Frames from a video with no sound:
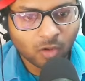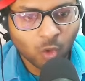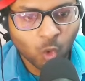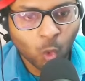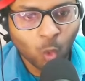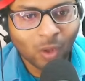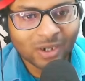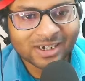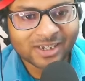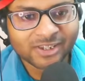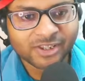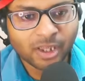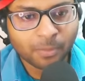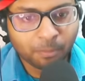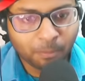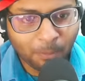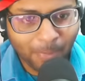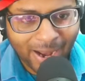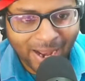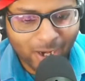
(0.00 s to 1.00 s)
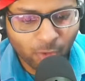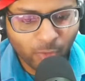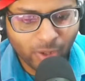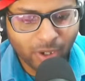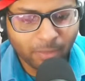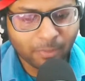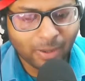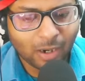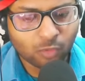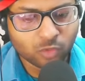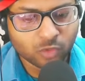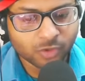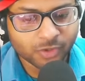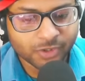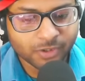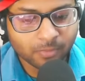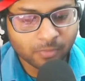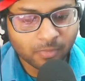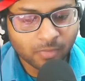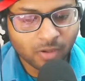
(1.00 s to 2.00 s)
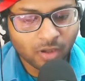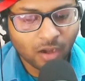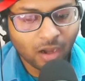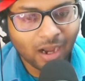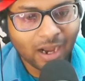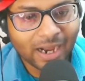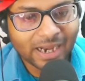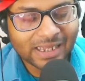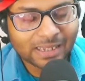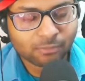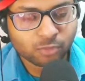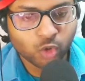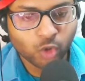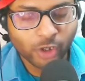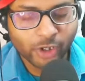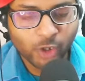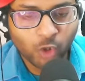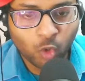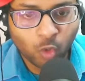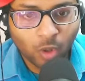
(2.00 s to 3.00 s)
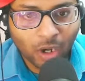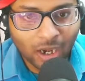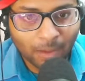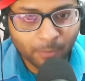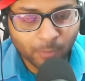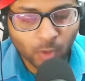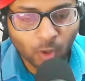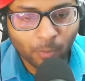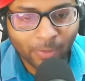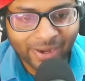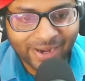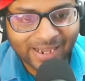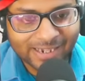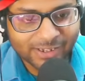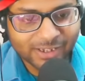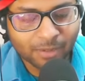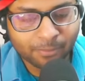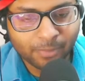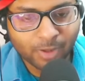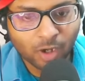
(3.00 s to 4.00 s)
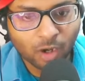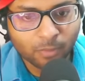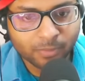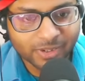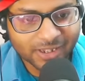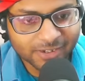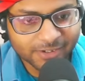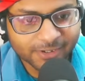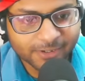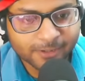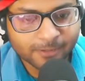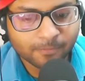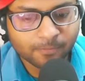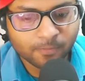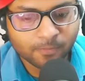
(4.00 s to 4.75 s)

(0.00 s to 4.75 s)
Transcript: what is the penguin bounce? I am showing you a proper example of this.